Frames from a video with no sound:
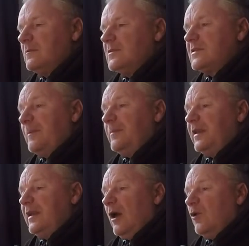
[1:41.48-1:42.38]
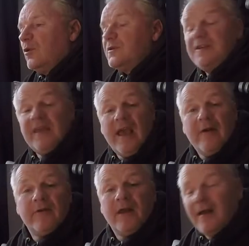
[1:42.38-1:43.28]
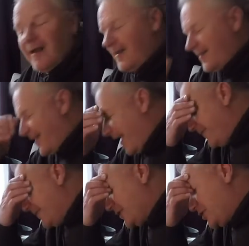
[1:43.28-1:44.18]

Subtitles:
somebody local to the area gave me a